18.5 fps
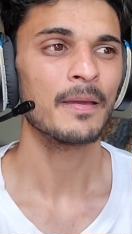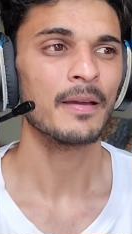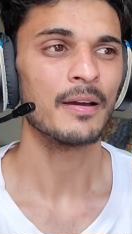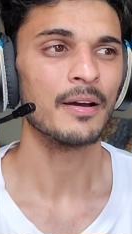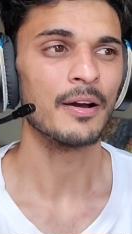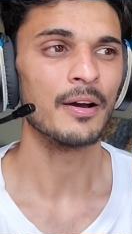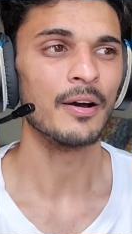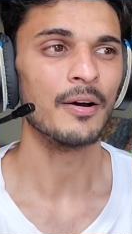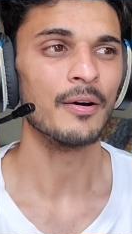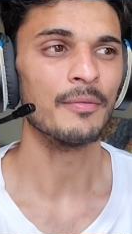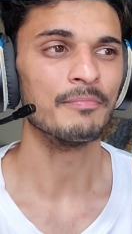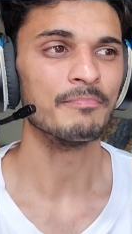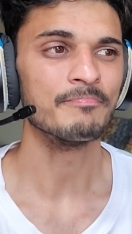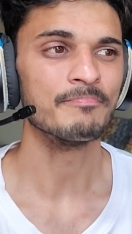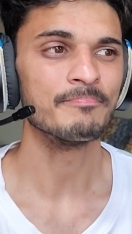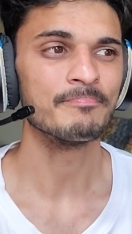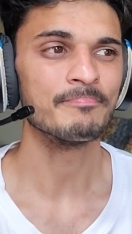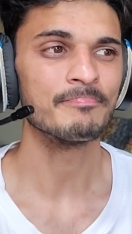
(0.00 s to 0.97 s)
uh,
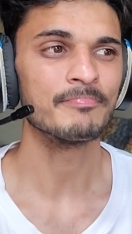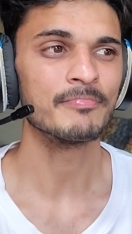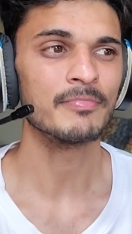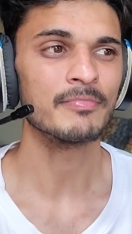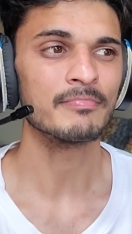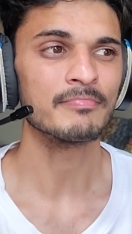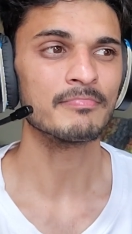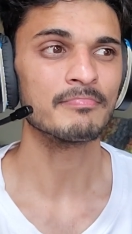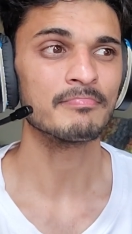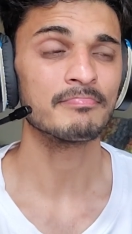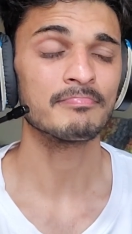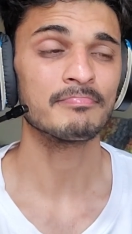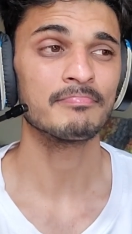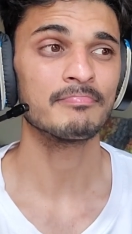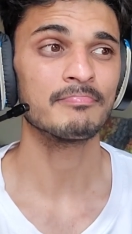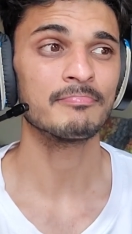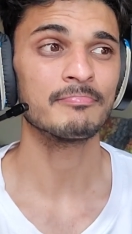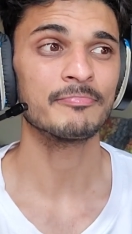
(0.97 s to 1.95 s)

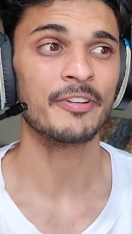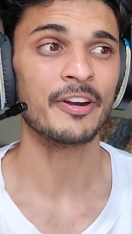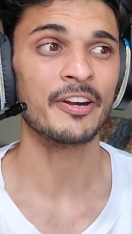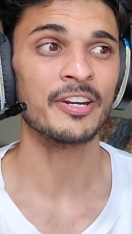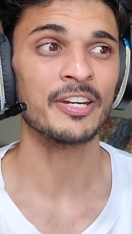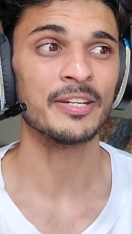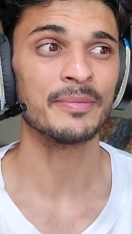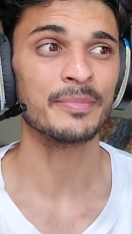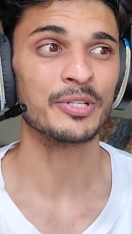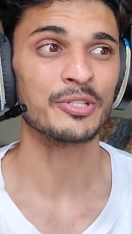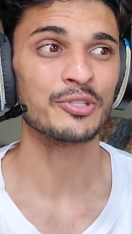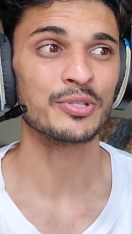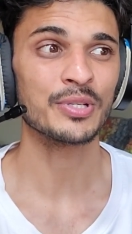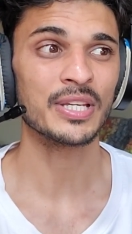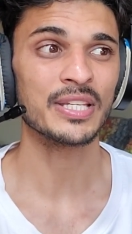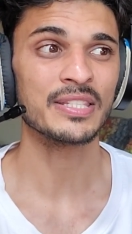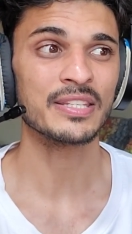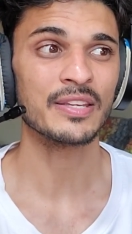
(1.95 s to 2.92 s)
very much,
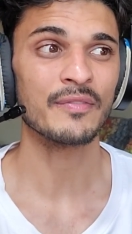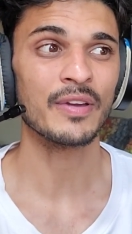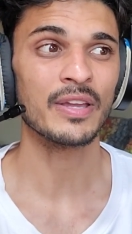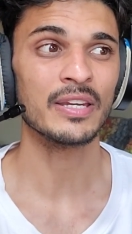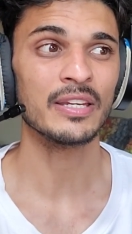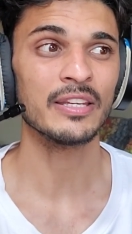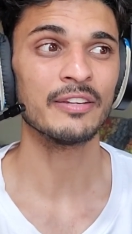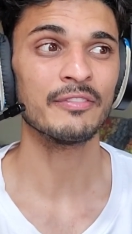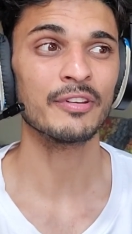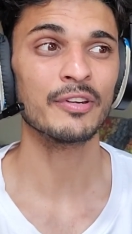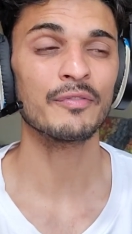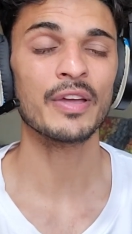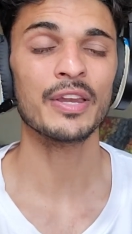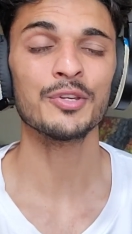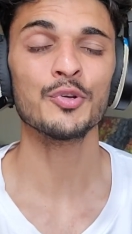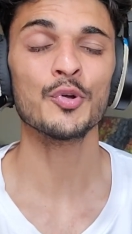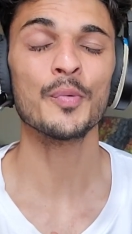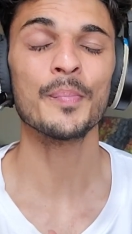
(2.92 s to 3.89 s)
you can say, when even
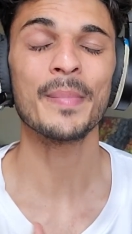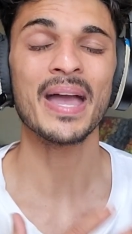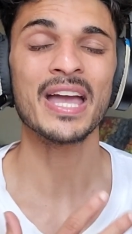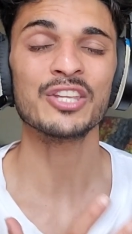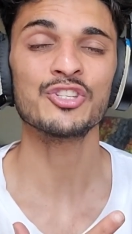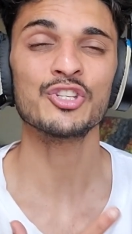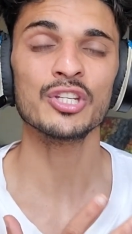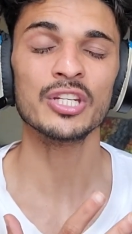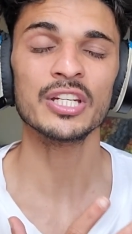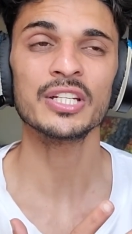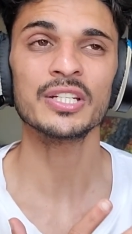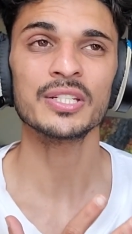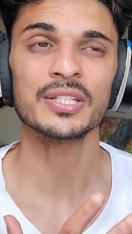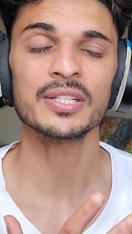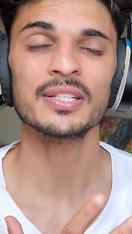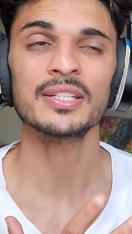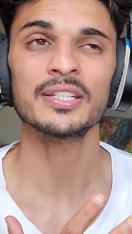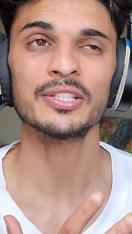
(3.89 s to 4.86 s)
when you imagine
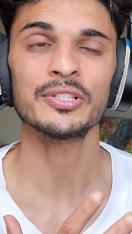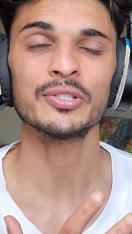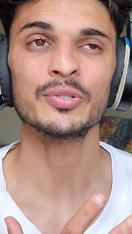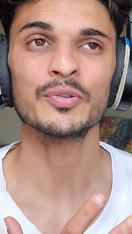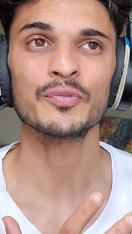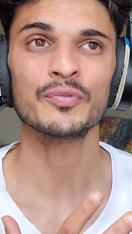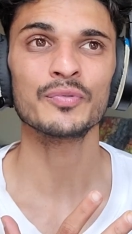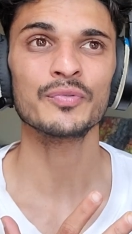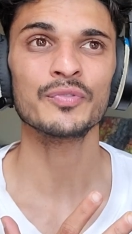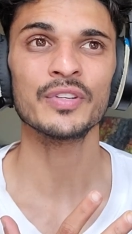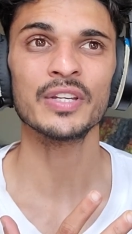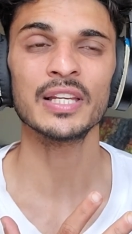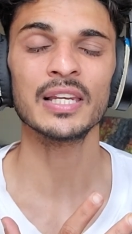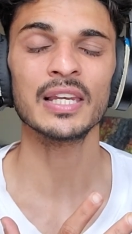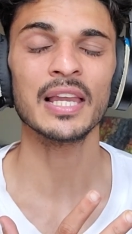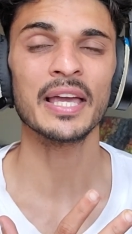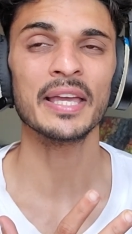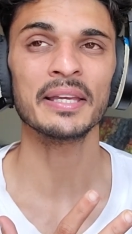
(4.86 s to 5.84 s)
it, you
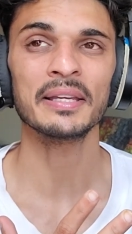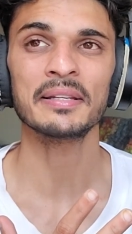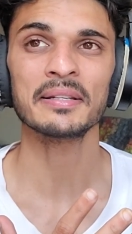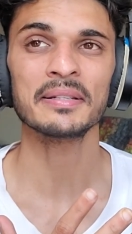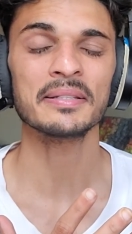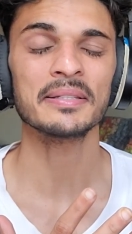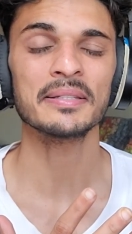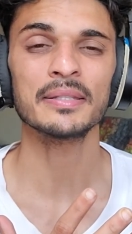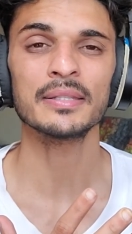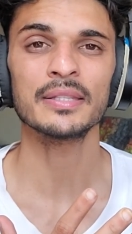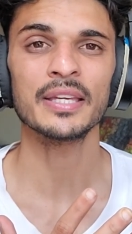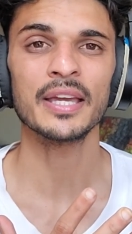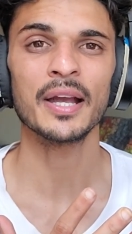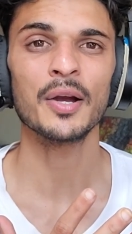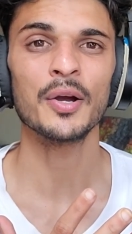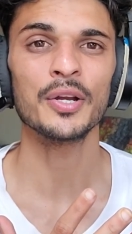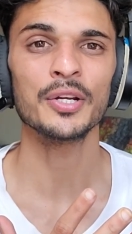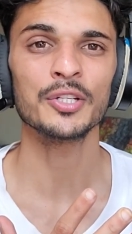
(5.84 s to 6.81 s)
feel like
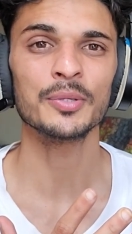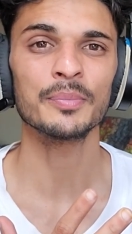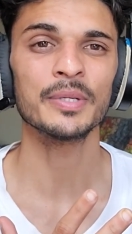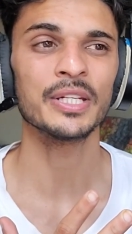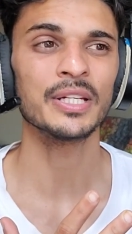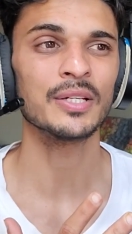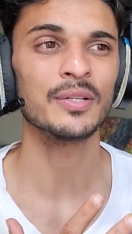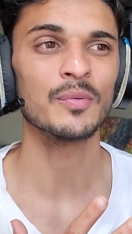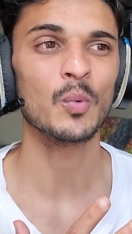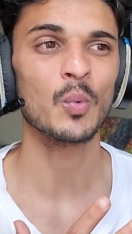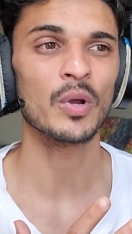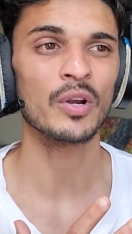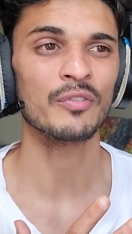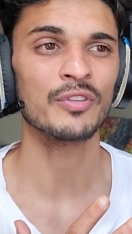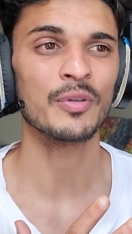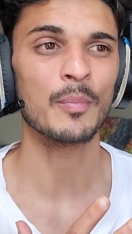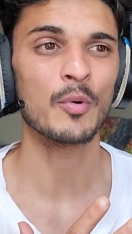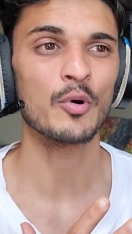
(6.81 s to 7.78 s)
they're going to be one
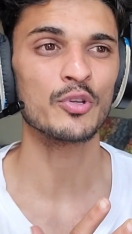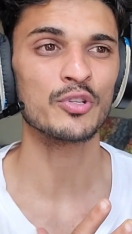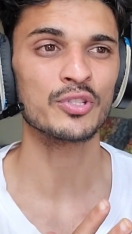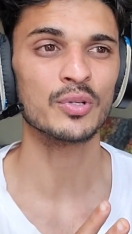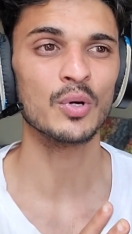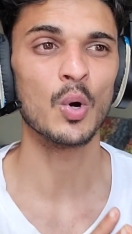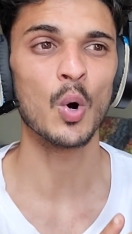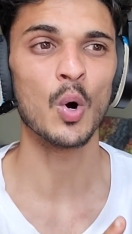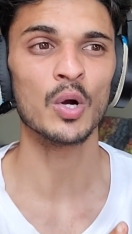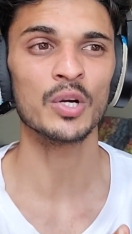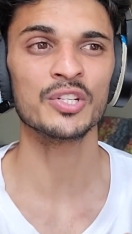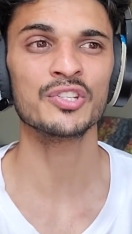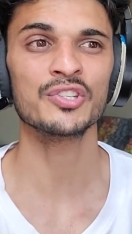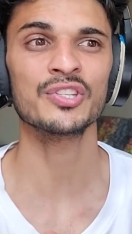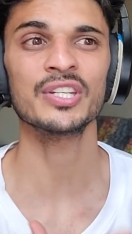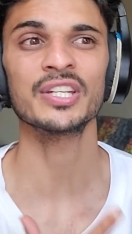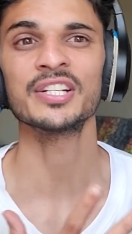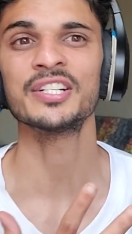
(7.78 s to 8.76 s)
of the most god
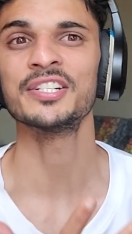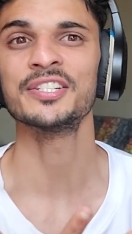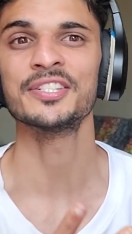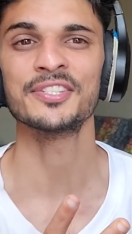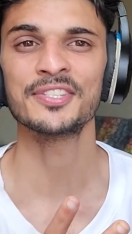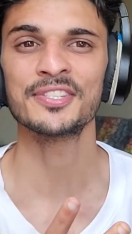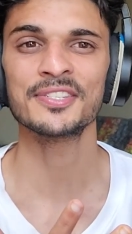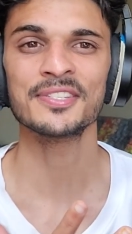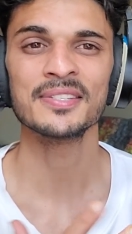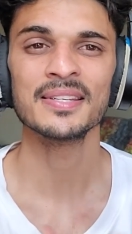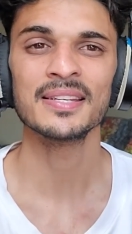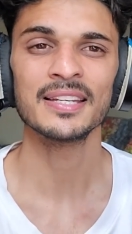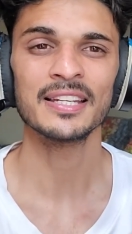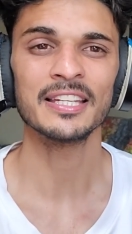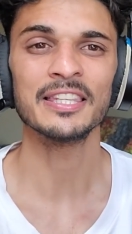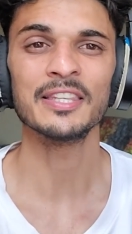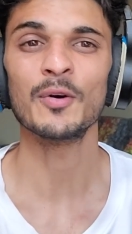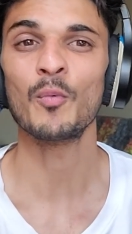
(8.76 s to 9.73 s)
singers
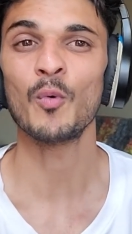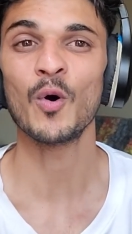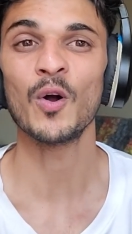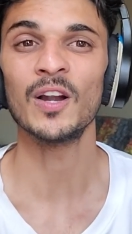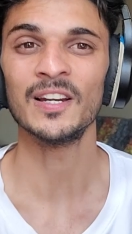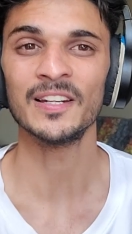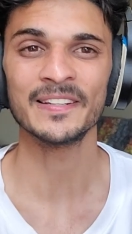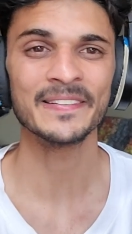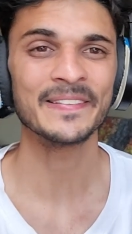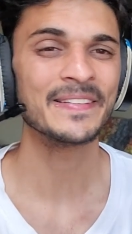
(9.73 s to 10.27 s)
in the world.